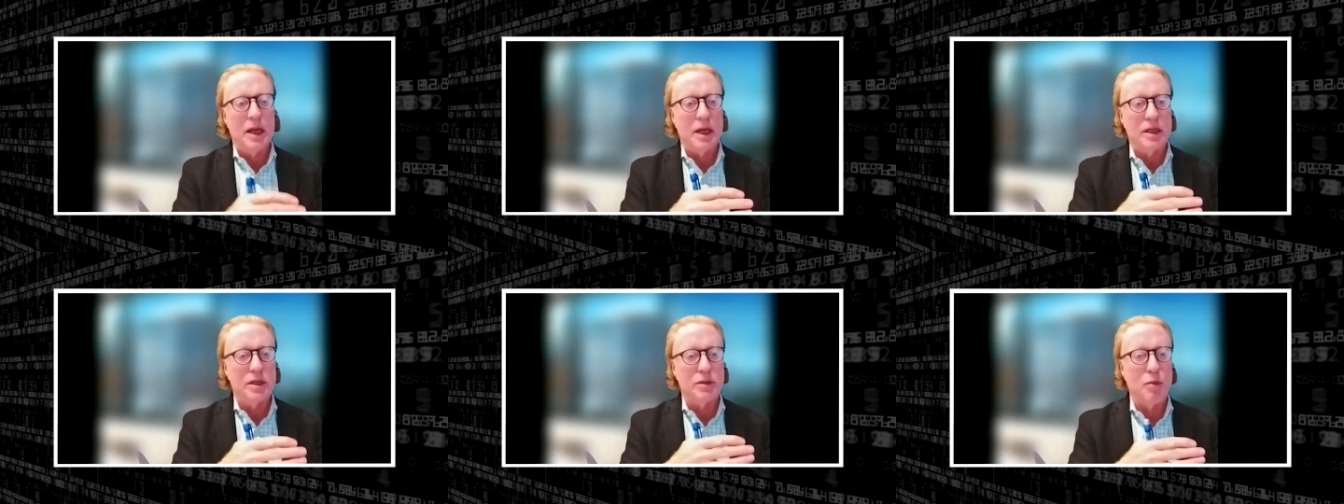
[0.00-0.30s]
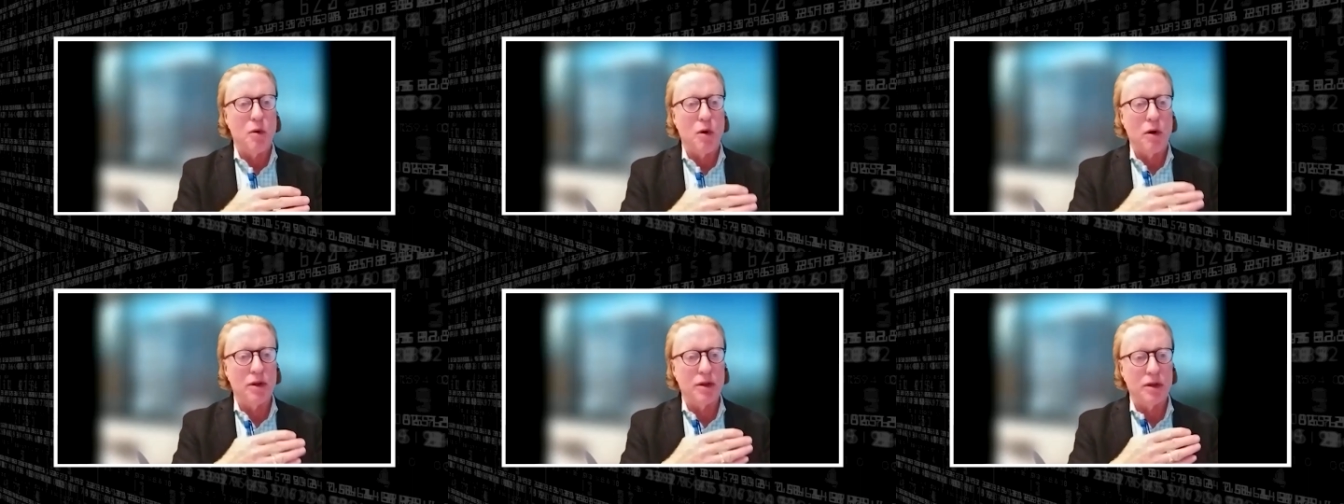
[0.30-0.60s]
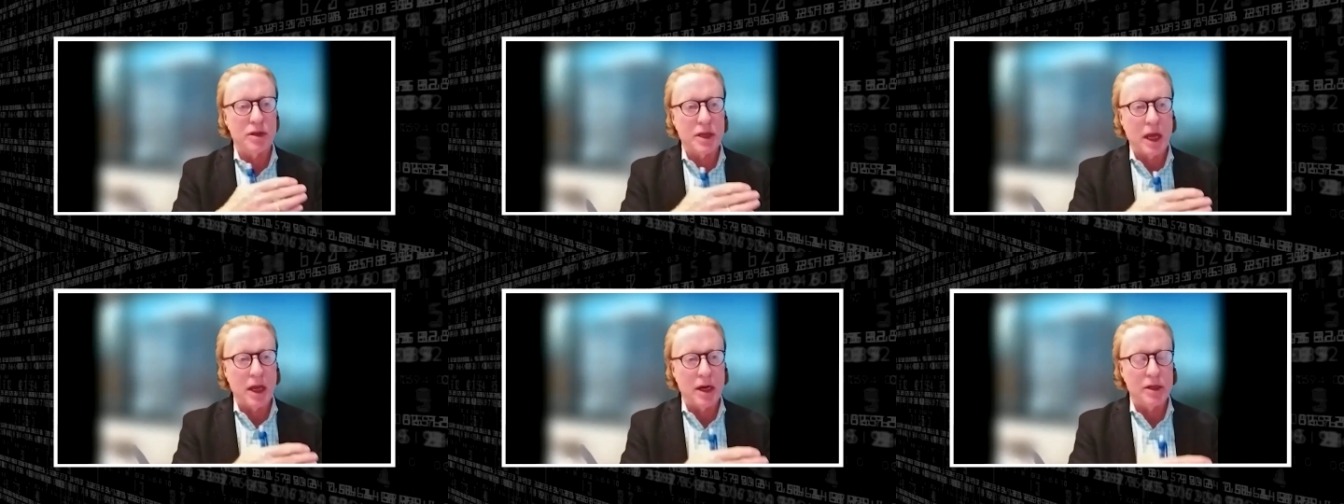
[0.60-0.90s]
it's more
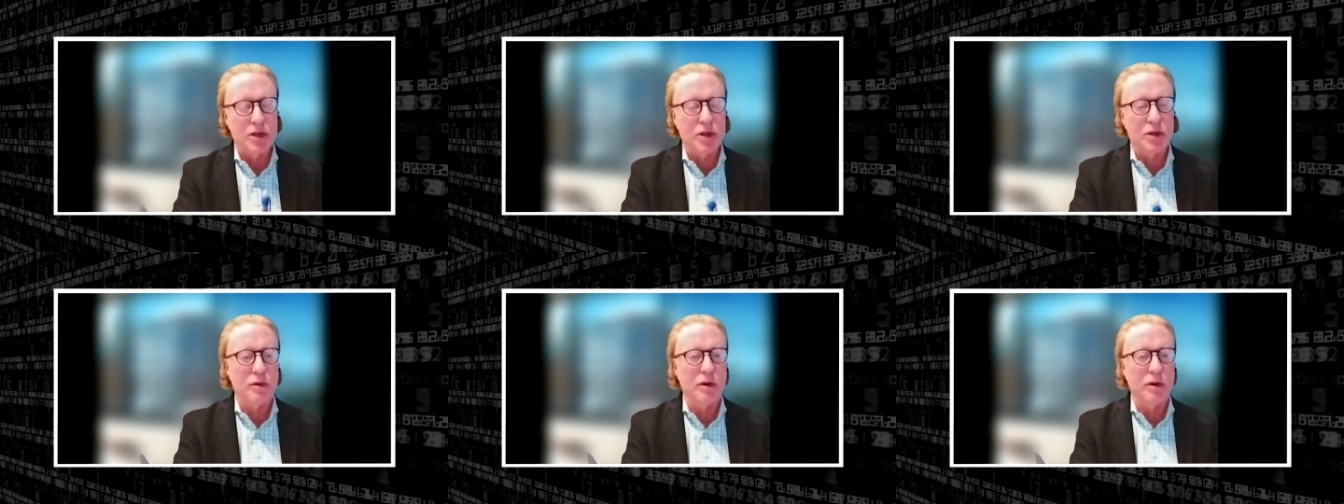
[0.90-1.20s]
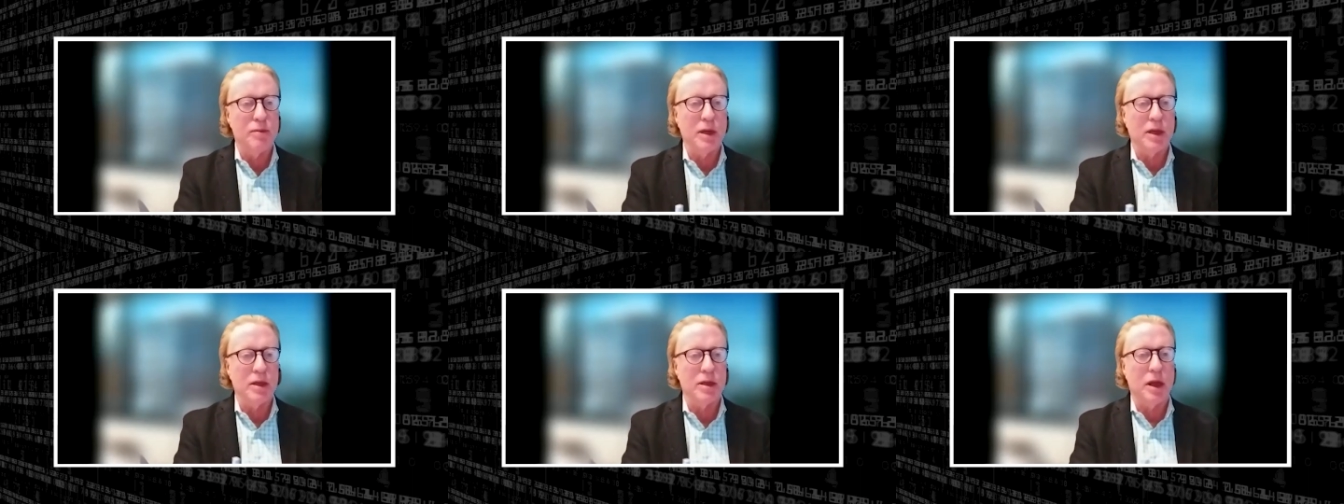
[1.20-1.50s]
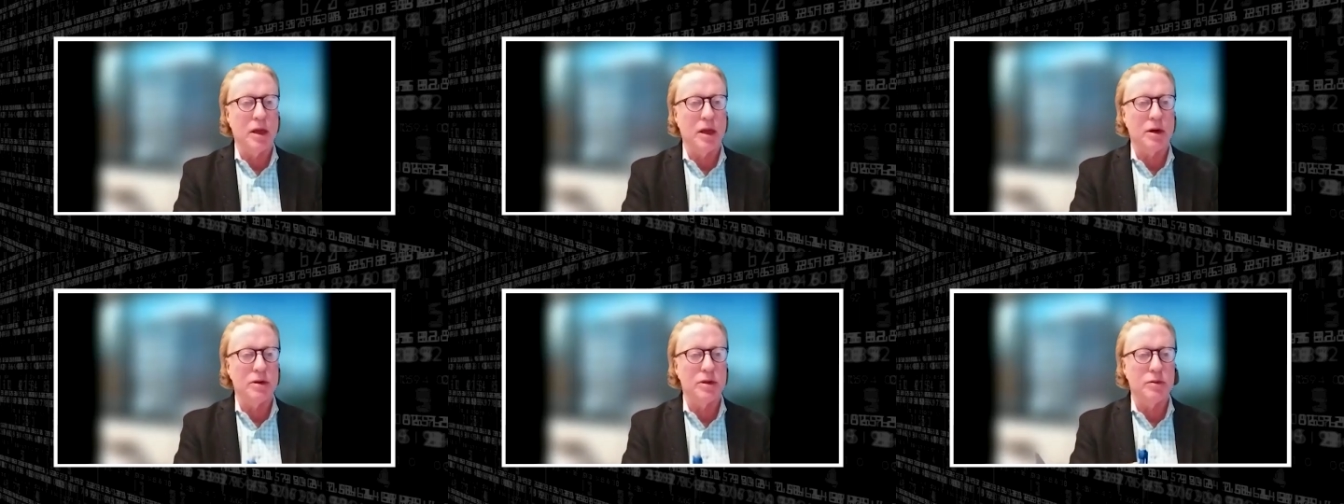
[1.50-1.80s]
this kind of streaming
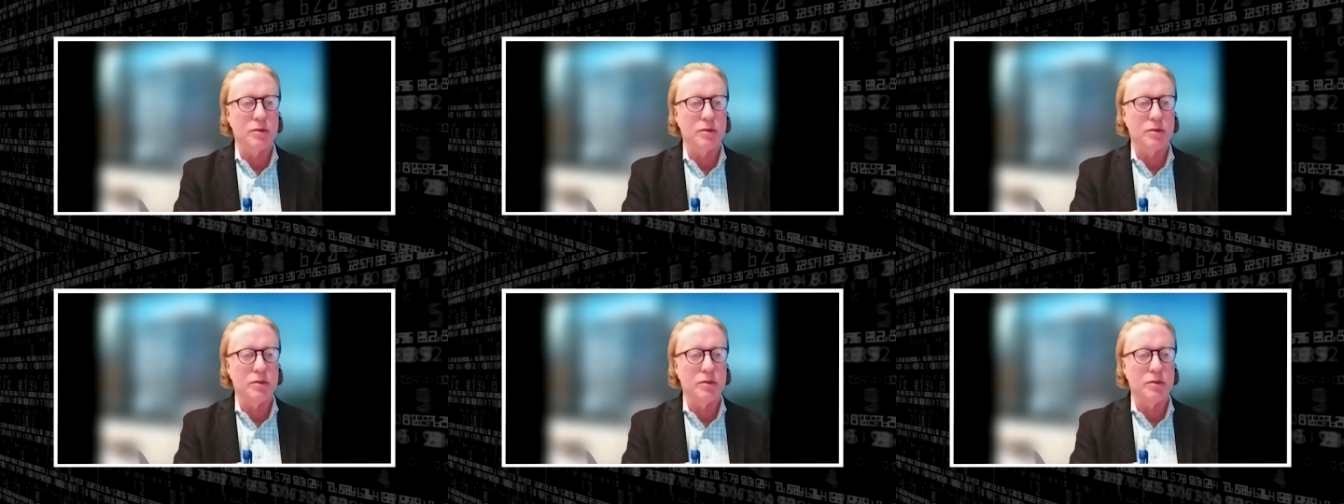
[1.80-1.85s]
data.